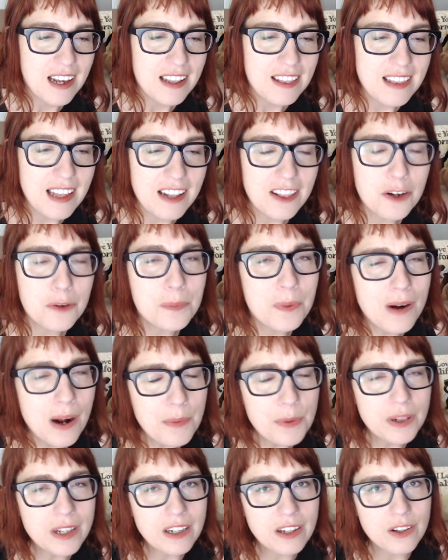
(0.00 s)
then they're
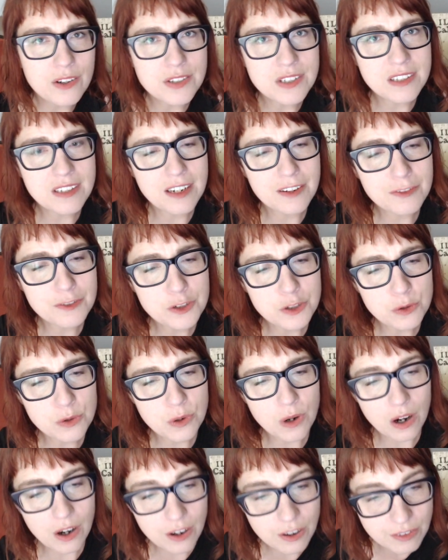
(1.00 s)
probably close enough
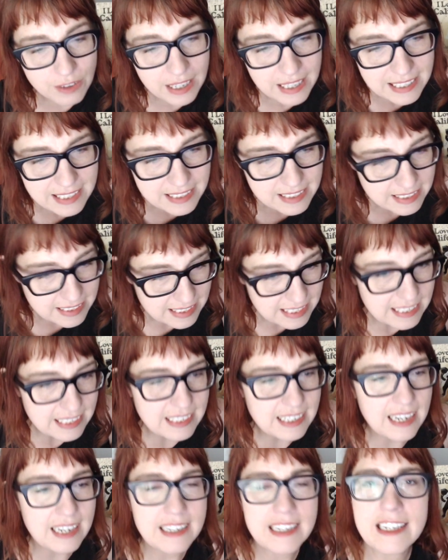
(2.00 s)
to already
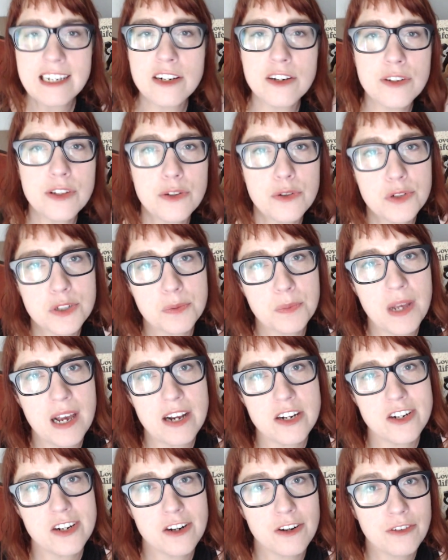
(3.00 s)
see and hear you
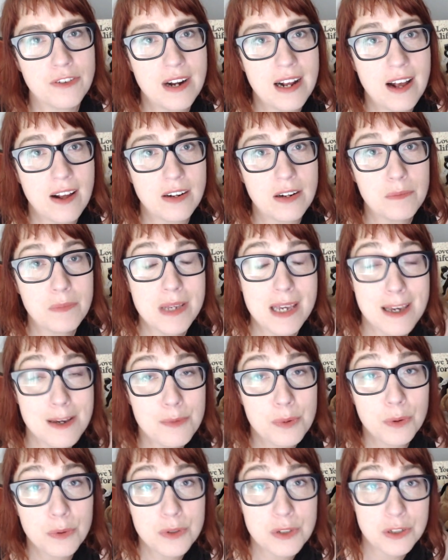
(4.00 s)
splashing around and be
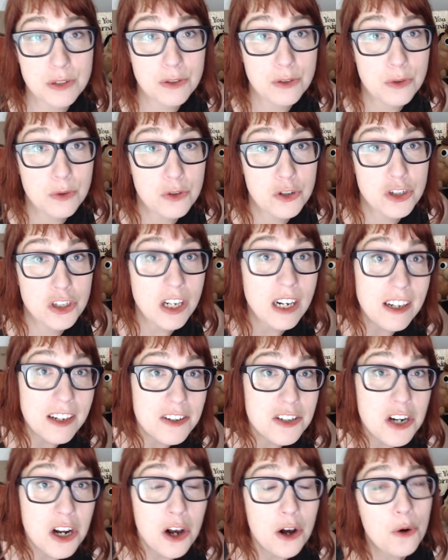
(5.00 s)
able to
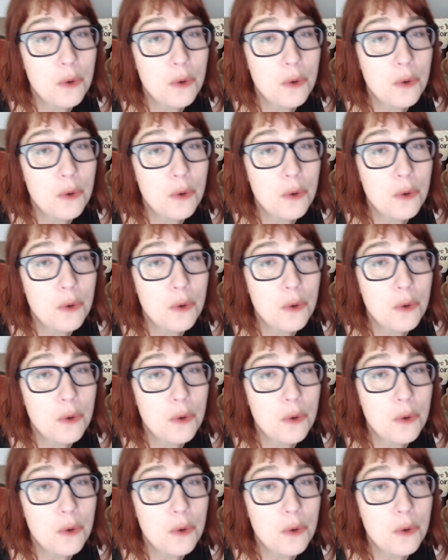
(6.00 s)
judge